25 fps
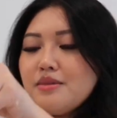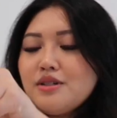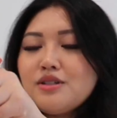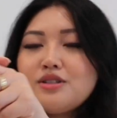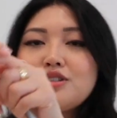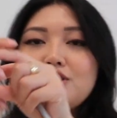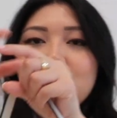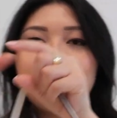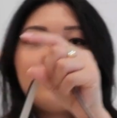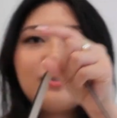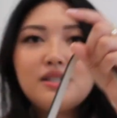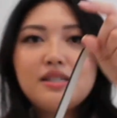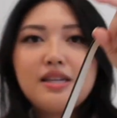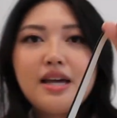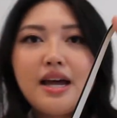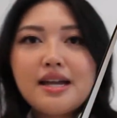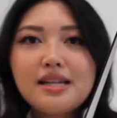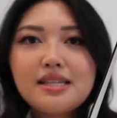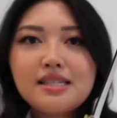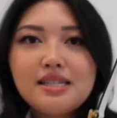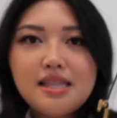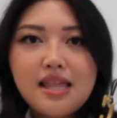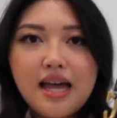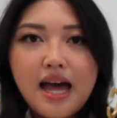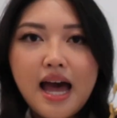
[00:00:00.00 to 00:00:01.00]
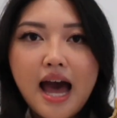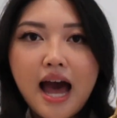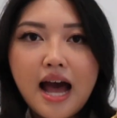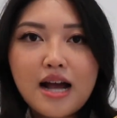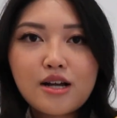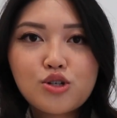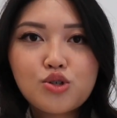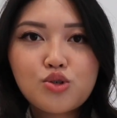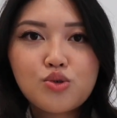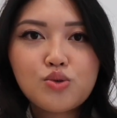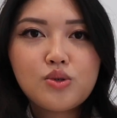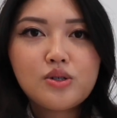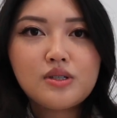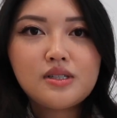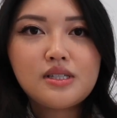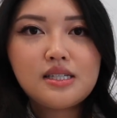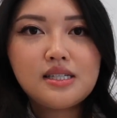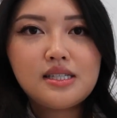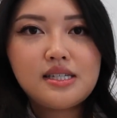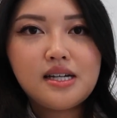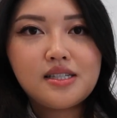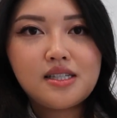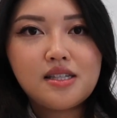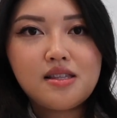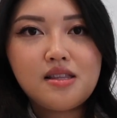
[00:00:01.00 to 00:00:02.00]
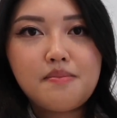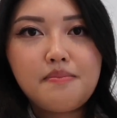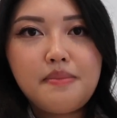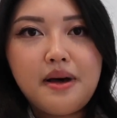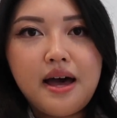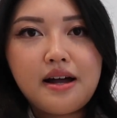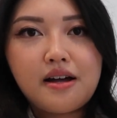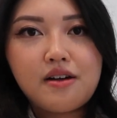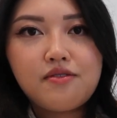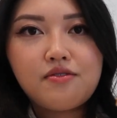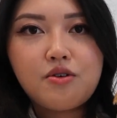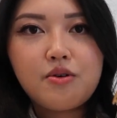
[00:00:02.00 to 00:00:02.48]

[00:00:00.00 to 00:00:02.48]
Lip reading: So to get into the actual details of the bag,